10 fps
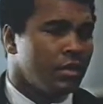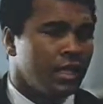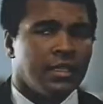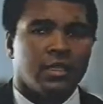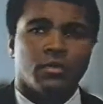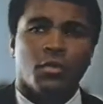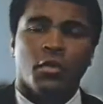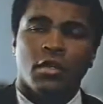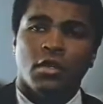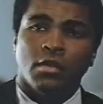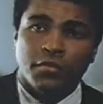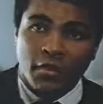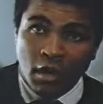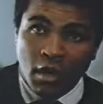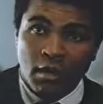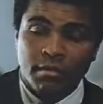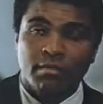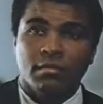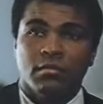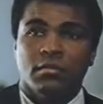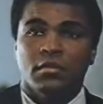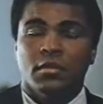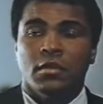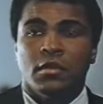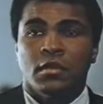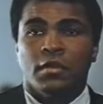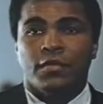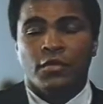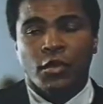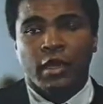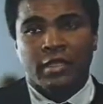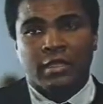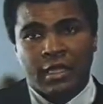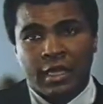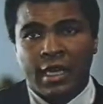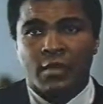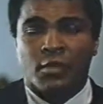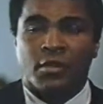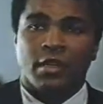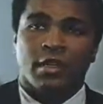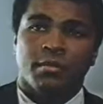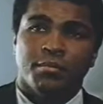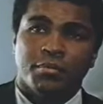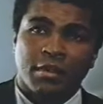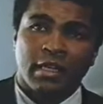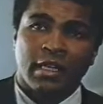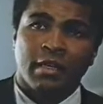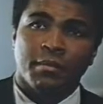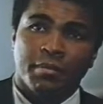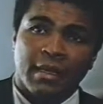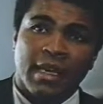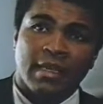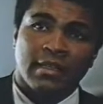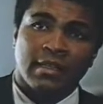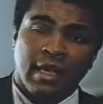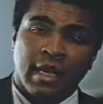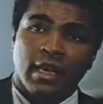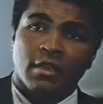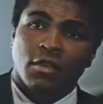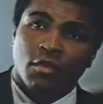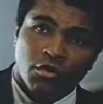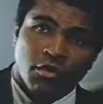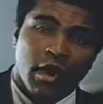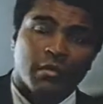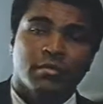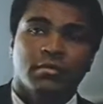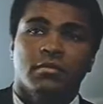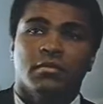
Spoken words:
They just want a little farm, a few acres of land where they can put in and plant and take out their own crops